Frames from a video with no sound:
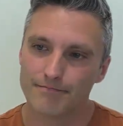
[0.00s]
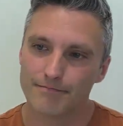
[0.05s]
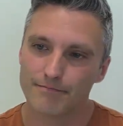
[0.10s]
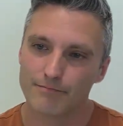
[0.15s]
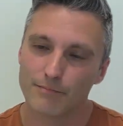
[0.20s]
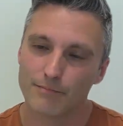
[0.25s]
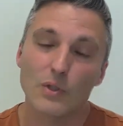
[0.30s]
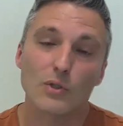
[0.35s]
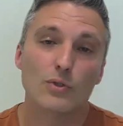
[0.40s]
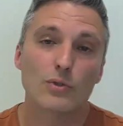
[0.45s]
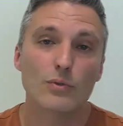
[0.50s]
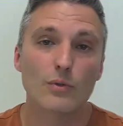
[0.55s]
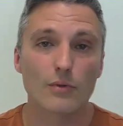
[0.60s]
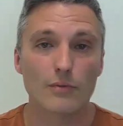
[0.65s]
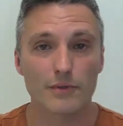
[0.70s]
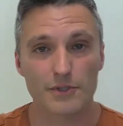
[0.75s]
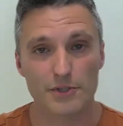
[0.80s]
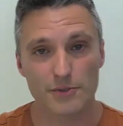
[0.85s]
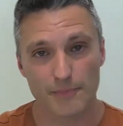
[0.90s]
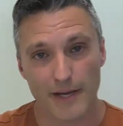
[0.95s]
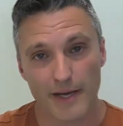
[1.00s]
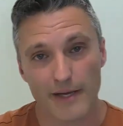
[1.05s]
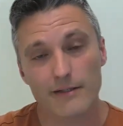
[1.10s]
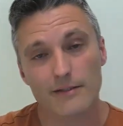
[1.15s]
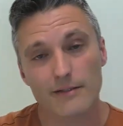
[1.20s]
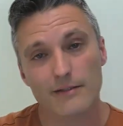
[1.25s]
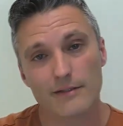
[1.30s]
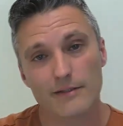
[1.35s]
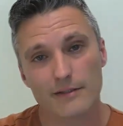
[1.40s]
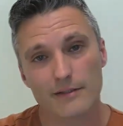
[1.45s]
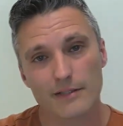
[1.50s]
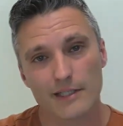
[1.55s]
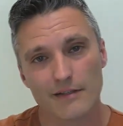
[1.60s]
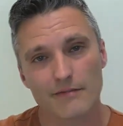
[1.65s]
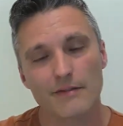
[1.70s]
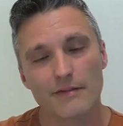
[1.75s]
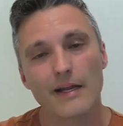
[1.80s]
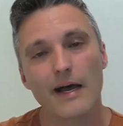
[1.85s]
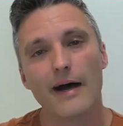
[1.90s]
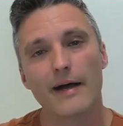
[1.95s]
mutual respect,
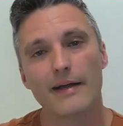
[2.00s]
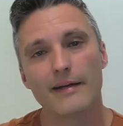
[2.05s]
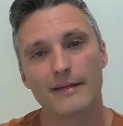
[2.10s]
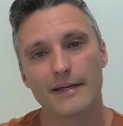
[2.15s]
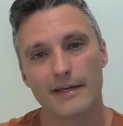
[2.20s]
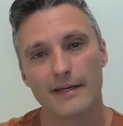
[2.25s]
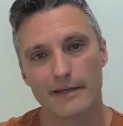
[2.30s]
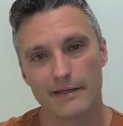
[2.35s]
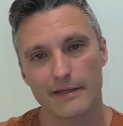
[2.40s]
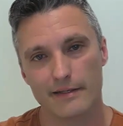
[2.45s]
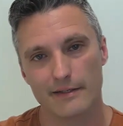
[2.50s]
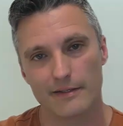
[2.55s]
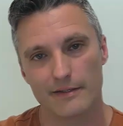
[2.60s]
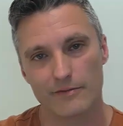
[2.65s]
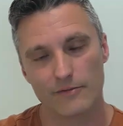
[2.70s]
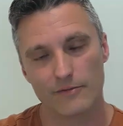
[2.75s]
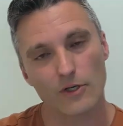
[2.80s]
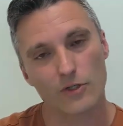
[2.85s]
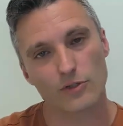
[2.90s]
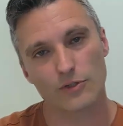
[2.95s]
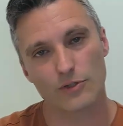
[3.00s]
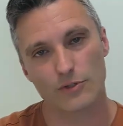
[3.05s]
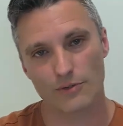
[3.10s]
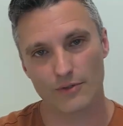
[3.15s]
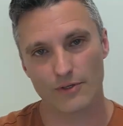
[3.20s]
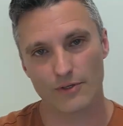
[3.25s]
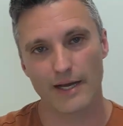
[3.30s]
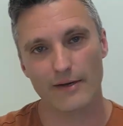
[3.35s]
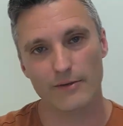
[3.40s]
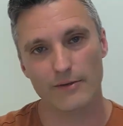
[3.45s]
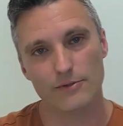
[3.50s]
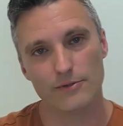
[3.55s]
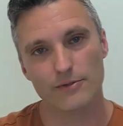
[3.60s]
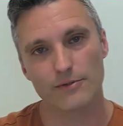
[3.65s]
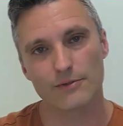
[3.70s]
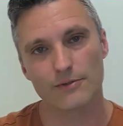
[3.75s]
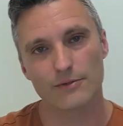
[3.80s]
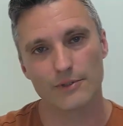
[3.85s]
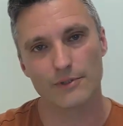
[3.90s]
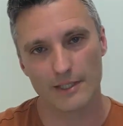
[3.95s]
if not a functional
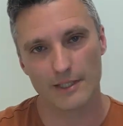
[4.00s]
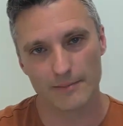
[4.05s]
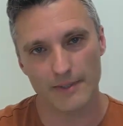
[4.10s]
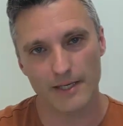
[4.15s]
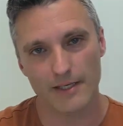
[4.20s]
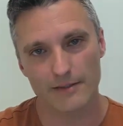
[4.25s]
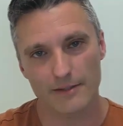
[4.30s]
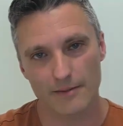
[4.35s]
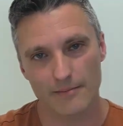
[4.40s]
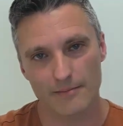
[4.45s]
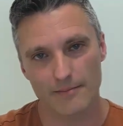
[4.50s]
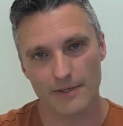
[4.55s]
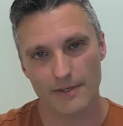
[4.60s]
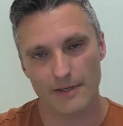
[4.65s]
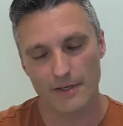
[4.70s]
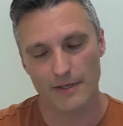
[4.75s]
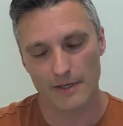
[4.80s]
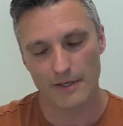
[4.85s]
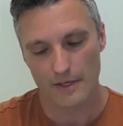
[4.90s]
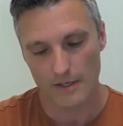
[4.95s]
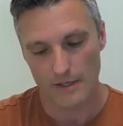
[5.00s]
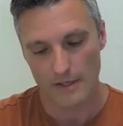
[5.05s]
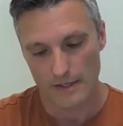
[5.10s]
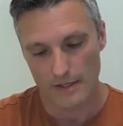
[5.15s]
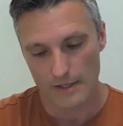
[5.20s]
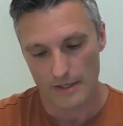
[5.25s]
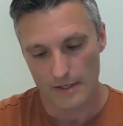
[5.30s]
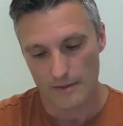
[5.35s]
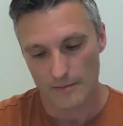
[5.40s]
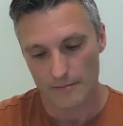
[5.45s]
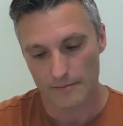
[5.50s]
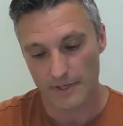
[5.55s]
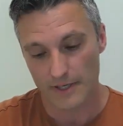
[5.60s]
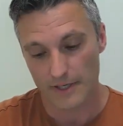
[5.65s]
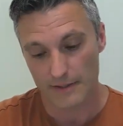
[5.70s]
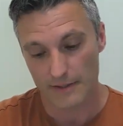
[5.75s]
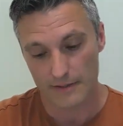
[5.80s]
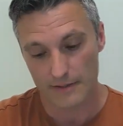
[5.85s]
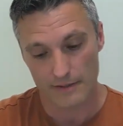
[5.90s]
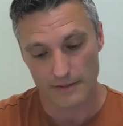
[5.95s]
council among them.
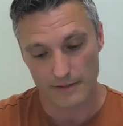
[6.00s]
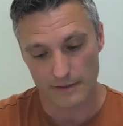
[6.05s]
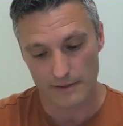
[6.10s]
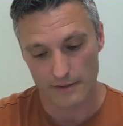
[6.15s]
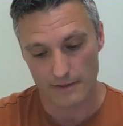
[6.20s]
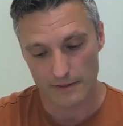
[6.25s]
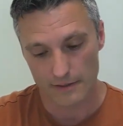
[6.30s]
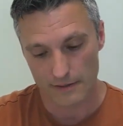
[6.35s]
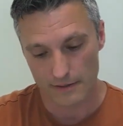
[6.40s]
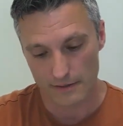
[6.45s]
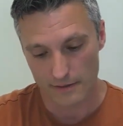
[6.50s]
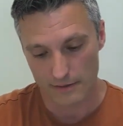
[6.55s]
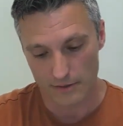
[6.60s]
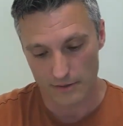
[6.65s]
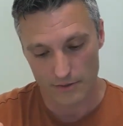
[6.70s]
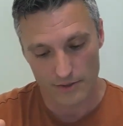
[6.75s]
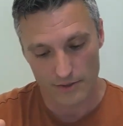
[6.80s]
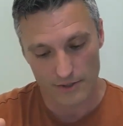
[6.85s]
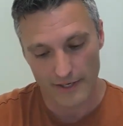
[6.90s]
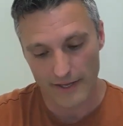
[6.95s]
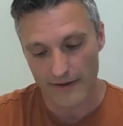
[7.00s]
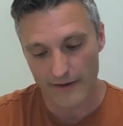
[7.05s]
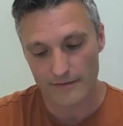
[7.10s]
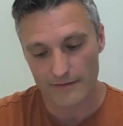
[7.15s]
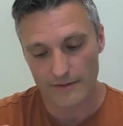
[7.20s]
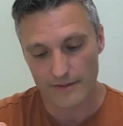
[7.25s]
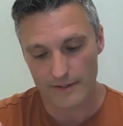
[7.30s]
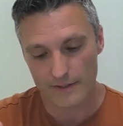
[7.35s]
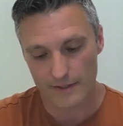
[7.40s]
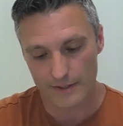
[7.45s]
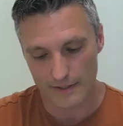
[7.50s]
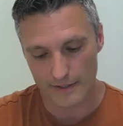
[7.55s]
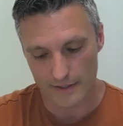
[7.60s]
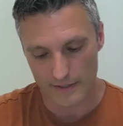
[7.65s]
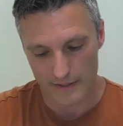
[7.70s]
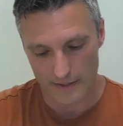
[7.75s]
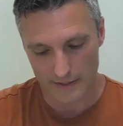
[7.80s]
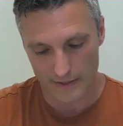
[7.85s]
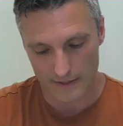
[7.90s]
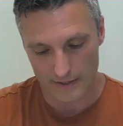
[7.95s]
But there's never
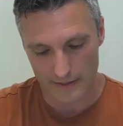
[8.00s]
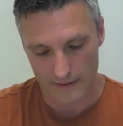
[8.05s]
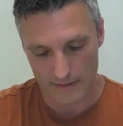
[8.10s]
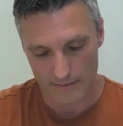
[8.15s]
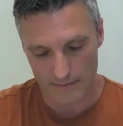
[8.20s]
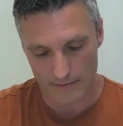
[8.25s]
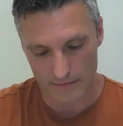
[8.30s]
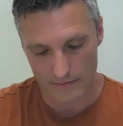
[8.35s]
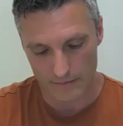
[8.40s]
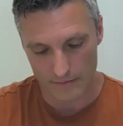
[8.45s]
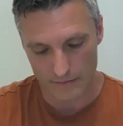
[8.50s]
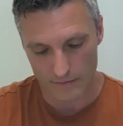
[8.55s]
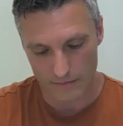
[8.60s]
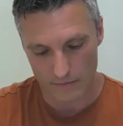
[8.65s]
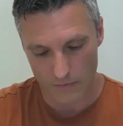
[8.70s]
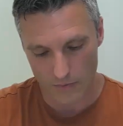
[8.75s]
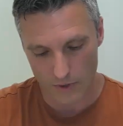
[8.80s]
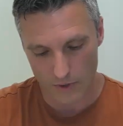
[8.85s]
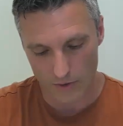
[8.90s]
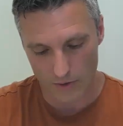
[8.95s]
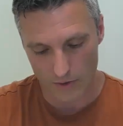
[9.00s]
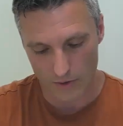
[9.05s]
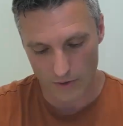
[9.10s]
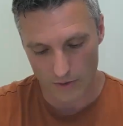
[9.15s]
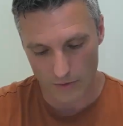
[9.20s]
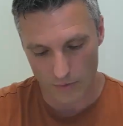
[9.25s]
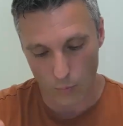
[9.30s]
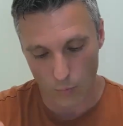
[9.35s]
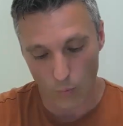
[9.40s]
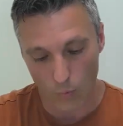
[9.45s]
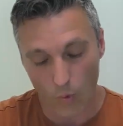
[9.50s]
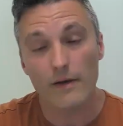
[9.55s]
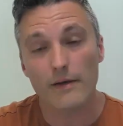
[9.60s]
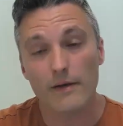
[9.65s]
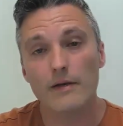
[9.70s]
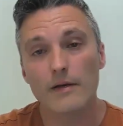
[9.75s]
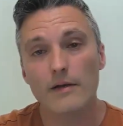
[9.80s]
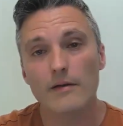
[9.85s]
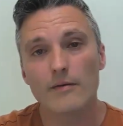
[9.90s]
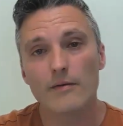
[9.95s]
an
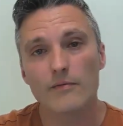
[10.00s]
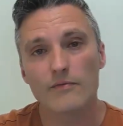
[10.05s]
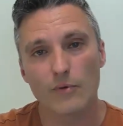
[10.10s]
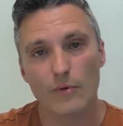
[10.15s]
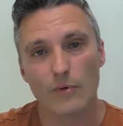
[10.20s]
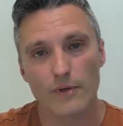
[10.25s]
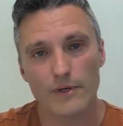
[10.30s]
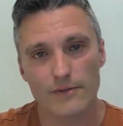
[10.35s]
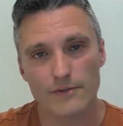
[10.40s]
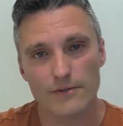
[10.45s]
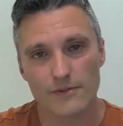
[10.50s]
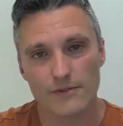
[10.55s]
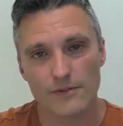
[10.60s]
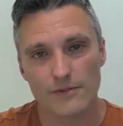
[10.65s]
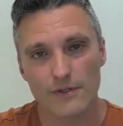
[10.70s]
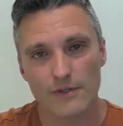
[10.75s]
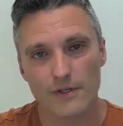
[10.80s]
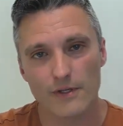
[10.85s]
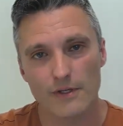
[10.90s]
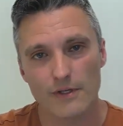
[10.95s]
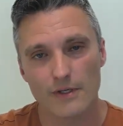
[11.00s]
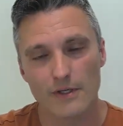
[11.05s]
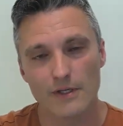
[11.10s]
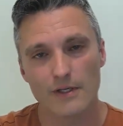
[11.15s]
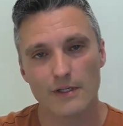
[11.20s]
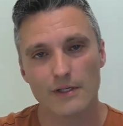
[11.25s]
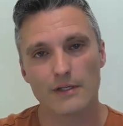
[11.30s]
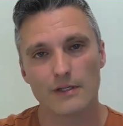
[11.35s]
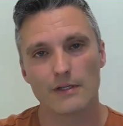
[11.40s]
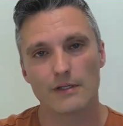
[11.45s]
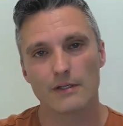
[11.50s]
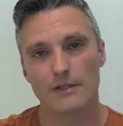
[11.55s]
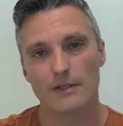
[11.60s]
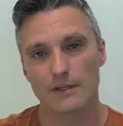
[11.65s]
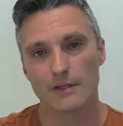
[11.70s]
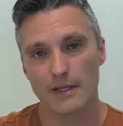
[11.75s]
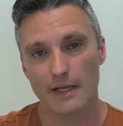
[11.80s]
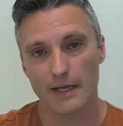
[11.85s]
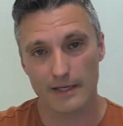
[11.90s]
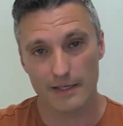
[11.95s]
one voice
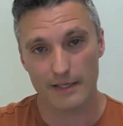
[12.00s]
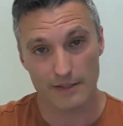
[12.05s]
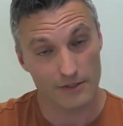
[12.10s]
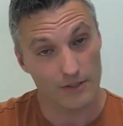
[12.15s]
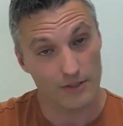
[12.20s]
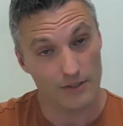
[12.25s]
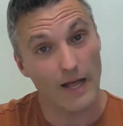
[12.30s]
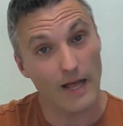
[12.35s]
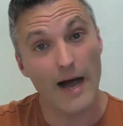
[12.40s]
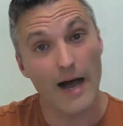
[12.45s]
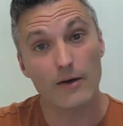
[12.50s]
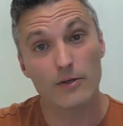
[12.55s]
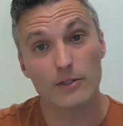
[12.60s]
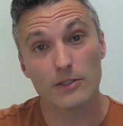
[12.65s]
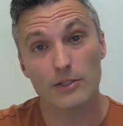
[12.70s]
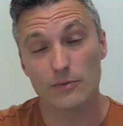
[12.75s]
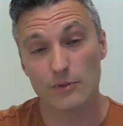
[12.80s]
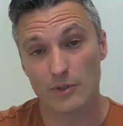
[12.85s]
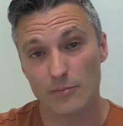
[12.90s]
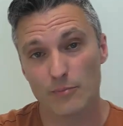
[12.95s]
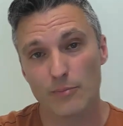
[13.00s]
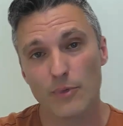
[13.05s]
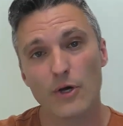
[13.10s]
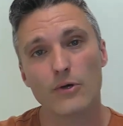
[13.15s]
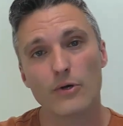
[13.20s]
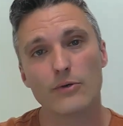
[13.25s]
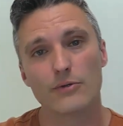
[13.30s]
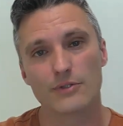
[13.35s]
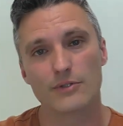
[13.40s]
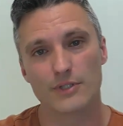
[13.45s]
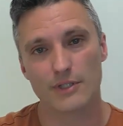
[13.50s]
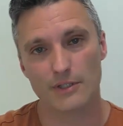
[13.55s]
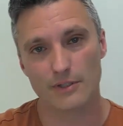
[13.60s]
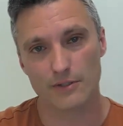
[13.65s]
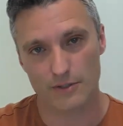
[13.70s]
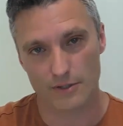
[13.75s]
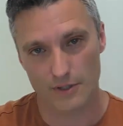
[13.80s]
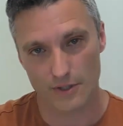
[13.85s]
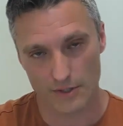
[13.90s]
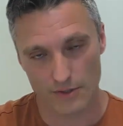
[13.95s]
that is allowed to impose
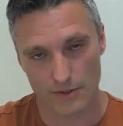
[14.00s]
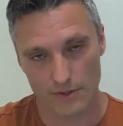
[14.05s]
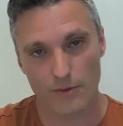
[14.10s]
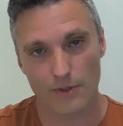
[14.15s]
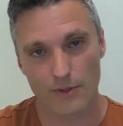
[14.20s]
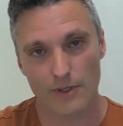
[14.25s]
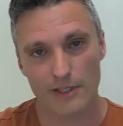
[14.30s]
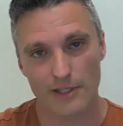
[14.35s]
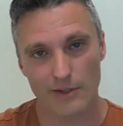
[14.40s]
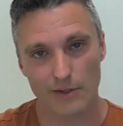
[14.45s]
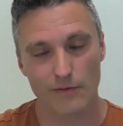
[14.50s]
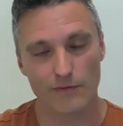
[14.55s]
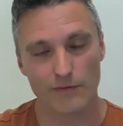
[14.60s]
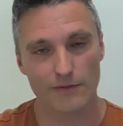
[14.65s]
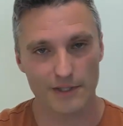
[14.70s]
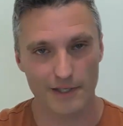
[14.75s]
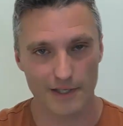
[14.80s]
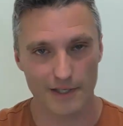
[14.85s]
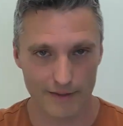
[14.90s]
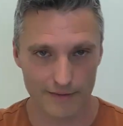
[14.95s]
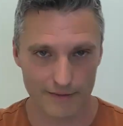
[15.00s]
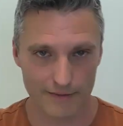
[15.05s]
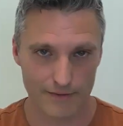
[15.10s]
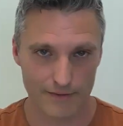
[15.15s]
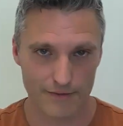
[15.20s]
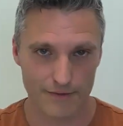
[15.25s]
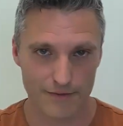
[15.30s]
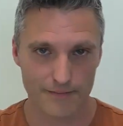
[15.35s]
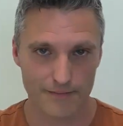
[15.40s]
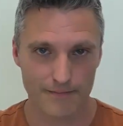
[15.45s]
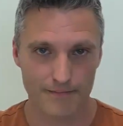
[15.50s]
its authority over the others.